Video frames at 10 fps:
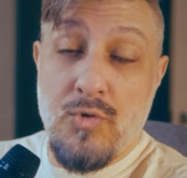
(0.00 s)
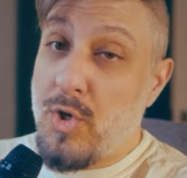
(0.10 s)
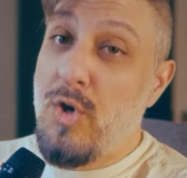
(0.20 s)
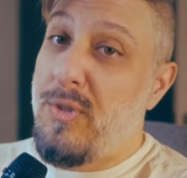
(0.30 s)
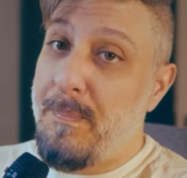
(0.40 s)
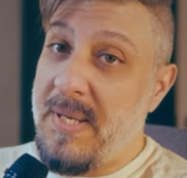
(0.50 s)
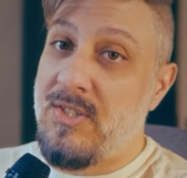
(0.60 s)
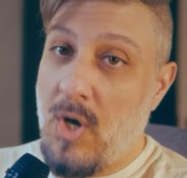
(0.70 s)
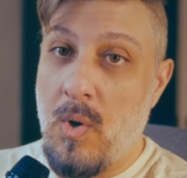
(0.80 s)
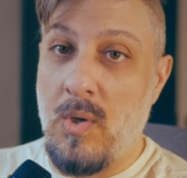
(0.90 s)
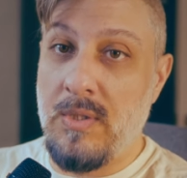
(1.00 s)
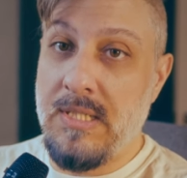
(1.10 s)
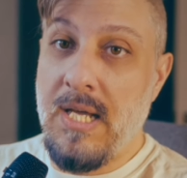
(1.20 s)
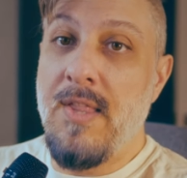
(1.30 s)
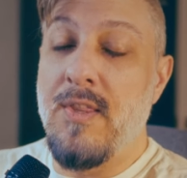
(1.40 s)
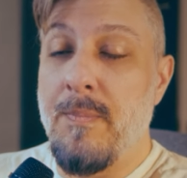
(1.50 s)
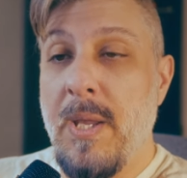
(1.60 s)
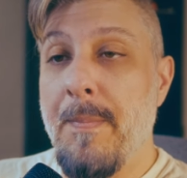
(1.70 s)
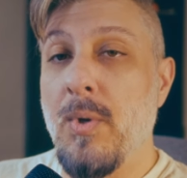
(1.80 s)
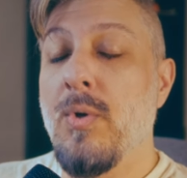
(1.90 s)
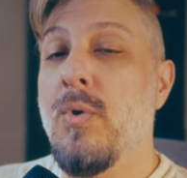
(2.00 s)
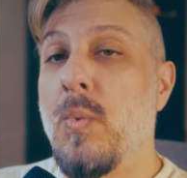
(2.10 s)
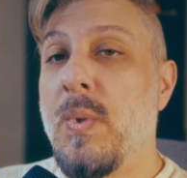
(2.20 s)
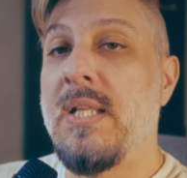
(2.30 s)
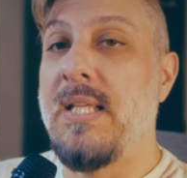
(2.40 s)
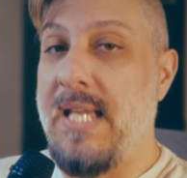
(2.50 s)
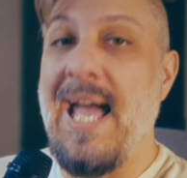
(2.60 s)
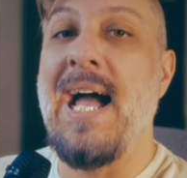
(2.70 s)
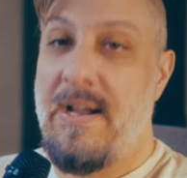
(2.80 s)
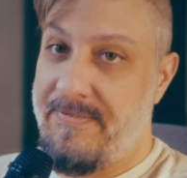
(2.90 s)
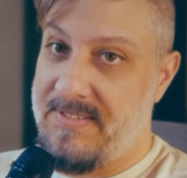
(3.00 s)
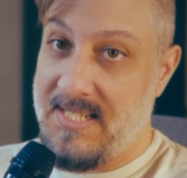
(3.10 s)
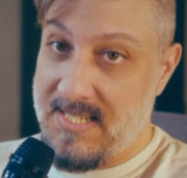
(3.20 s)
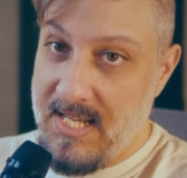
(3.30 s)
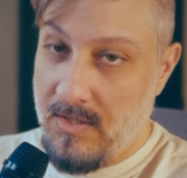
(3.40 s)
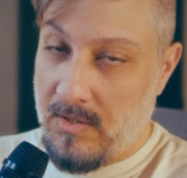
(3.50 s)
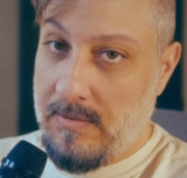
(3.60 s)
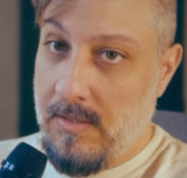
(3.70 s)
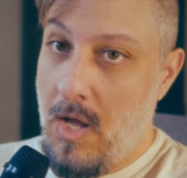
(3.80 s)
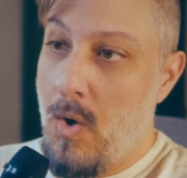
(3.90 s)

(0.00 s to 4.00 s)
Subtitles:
truth be told, the people who really have to deal